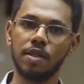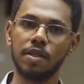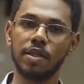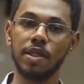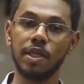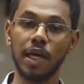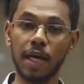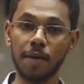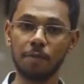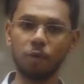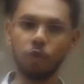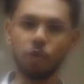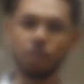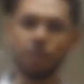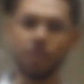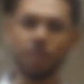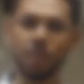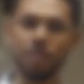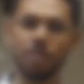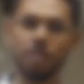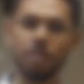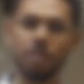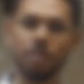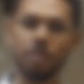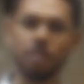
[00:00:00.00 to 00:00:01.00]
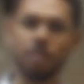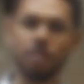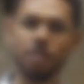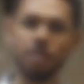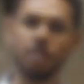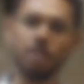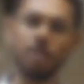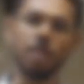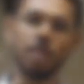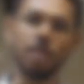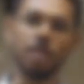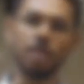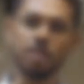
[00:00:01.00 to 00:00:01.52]
The abdomen
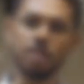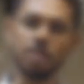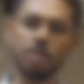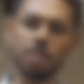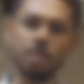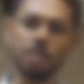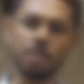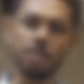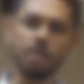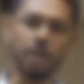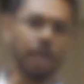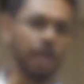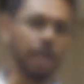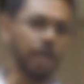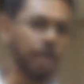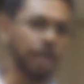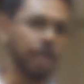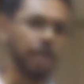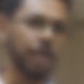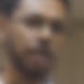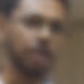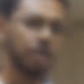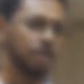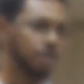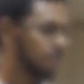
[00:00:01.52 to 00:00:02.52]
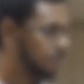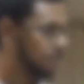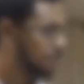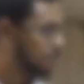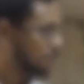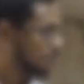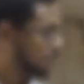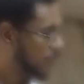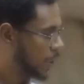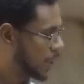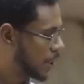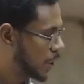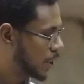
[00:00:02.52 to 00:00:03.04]
is the area
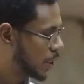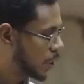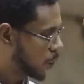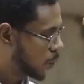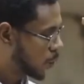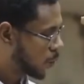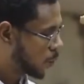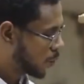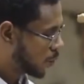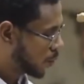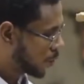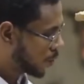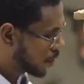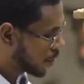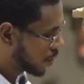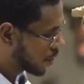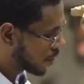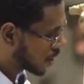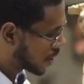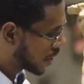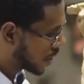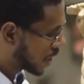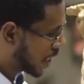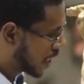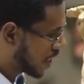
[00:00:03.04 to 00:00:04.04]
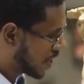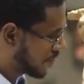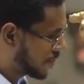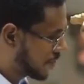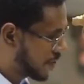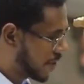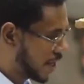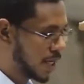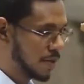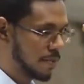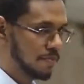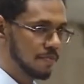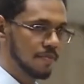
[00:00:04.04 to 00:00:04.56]
below the
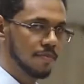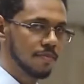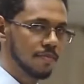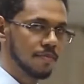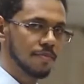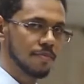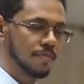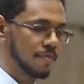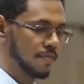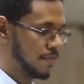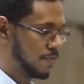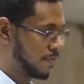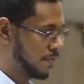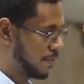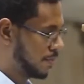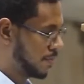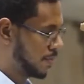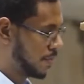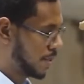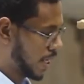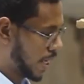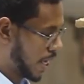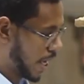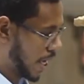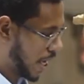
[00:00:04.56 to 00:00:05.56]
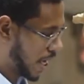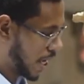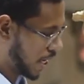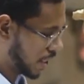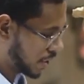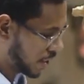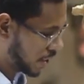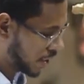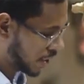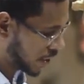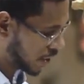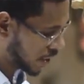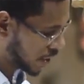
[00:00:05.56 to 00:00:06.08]
diaphragm,
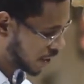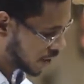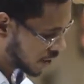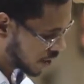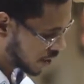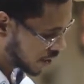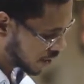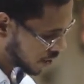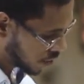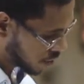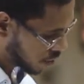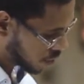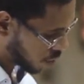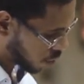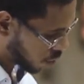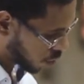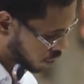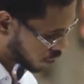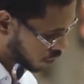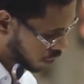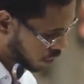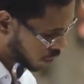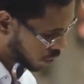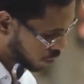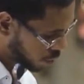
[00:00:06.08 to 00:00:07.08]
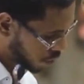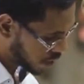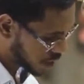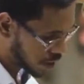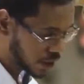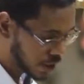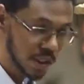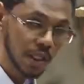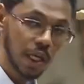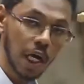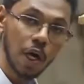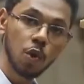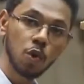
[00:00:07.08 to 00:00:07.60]
and it is
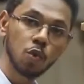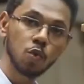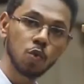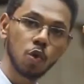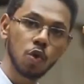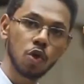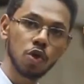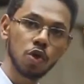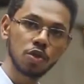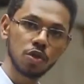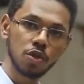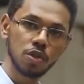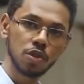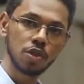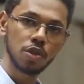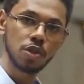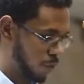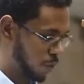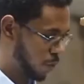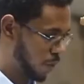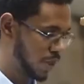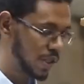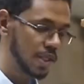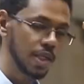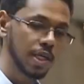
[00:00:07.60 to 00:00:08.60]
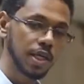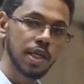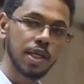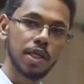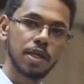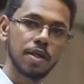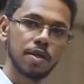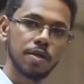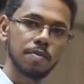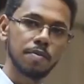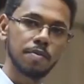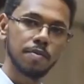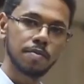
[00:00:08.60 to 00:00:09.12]
continuous downward with the
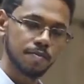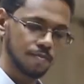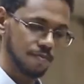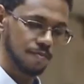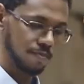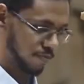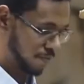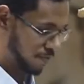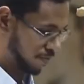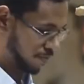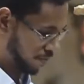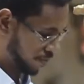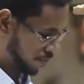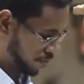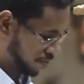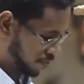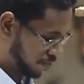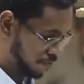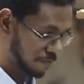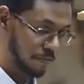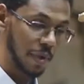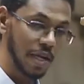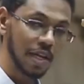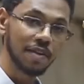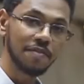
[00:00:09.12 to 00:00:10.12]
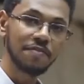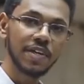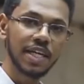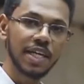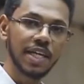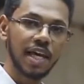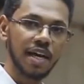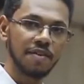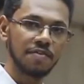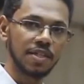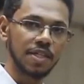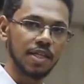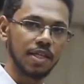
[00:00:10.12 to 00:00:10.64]
pelvic
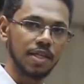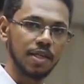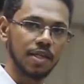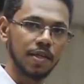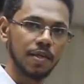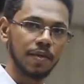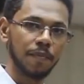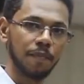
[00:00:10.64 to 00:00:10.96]
cavity.